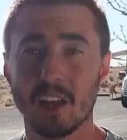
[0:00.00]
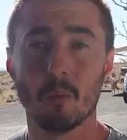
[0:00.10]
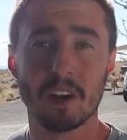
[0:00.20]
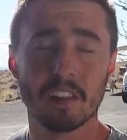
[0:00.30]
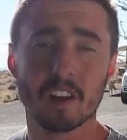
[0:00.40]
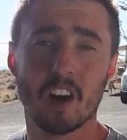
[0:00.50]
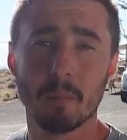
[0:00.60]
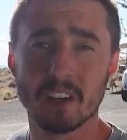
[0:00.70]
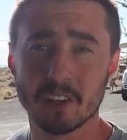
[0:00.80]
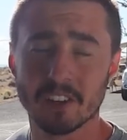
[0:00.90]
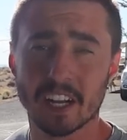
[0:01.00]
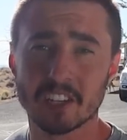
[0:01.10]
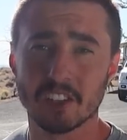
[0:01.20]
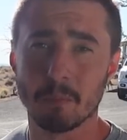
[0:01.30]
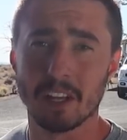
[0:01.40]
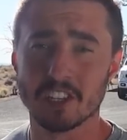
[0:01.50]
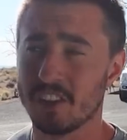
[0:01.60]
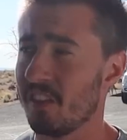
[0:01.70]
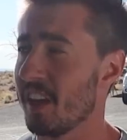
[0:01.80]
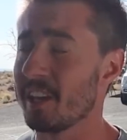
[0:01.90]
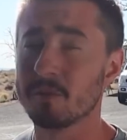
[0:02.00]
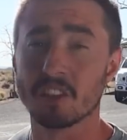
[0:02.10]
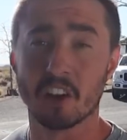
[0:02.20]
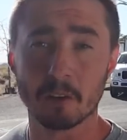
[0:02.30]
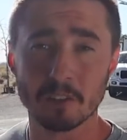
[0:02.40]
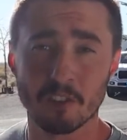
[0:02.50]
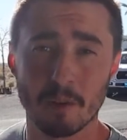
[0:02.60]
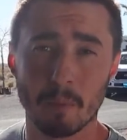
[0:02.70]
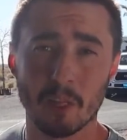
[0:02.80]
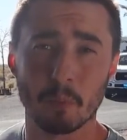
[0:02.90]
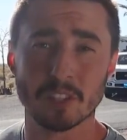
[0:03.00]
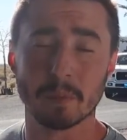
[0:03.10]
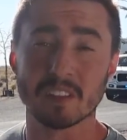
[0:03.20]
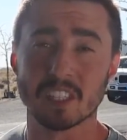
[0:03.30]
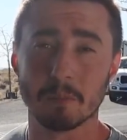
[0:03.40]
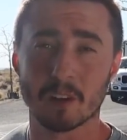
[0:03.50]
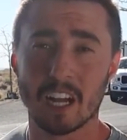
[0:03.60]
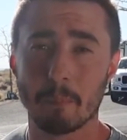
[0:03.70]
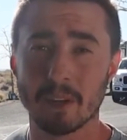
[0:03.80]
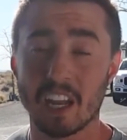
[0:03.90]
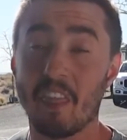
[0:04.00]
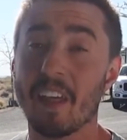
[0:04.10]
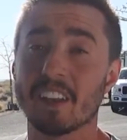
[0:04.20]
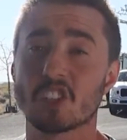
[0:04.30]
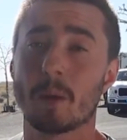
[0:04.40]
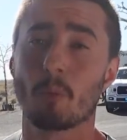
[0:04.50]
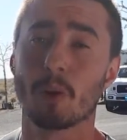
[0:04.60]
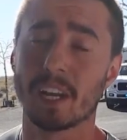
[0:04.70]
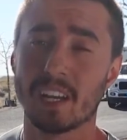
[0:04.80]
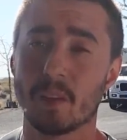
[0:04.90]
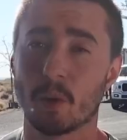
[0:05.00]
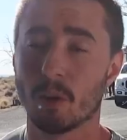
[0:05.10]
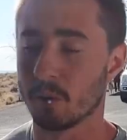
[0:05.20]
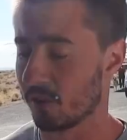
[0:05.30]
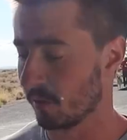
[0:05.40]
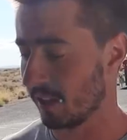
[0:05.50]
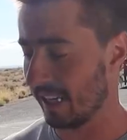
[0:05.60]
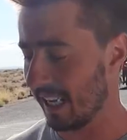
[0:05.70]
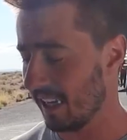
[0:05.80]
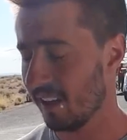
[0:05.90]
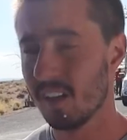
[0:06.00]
And one of the commenters actually mentioned that they used theirs for a month when something similar happened, and then it stopped working down the road. So today,